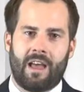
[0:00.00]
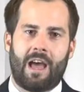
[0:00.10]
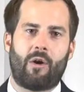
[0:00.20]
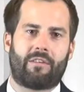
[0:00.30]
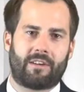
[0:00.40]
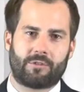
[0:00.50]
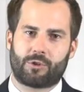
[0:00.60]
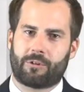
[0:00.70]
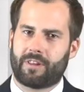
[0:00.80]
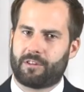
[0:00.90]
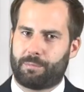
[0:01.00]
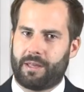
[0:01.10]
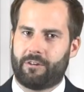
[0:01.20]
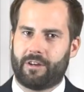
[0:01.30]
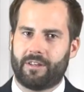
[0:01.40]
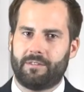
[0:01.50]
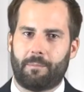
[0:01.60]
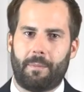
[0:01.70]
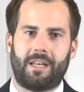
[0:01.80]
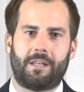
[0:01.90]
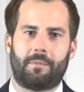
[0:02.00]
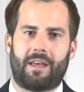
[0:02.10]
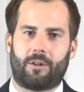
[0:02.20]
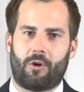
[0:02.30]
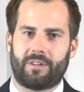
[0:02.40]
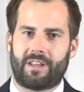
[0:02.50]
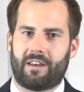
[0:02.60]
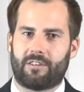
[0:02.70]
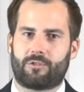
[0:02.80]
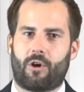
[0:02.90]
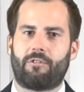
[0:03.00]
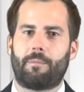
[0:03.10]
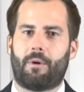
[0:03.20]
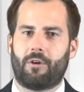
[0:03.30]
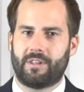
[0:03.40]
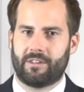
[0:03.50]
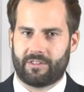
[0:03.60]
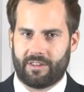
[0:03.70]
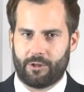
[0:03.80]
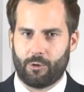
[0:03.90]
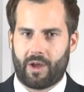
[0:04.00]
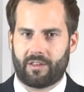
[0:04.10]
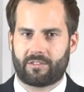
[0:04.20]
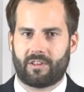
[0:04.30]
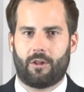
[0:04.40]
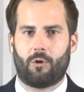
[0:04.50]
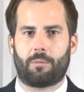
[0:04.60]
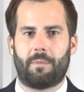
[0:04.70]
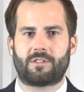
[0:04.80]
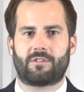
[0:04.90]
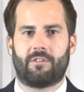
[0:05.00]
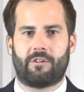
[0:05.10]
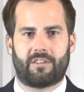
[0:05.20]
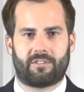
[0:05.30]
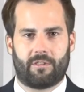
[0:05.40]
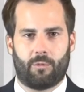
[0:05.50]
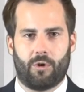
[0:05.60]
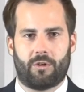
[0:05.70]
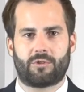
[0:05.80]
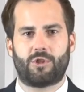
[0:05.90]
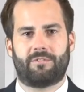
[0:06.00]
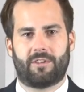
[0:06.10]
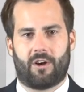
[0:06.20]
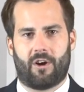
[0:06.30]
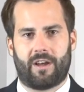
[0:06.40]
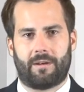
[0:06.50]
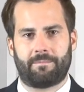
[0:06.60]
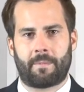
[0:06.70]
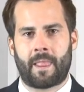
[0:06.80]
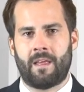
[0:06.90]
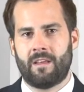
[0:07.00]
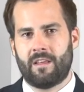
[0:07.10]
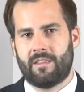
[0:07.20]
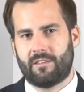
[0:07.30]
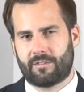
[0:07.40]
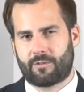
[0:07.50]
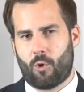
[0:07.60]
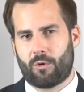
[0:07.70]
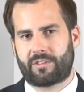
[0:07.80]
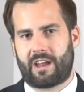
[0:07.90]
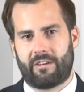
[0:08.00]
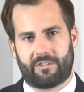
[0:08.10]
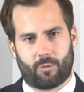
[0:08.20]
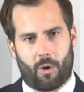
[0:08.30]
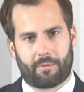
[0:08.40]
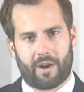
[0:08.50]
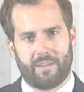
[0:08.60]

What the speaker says: However, during this period, medium and longer dated sovereign bond yields in the US, along with much of the rest of the world, shifted higher. This of course carries swap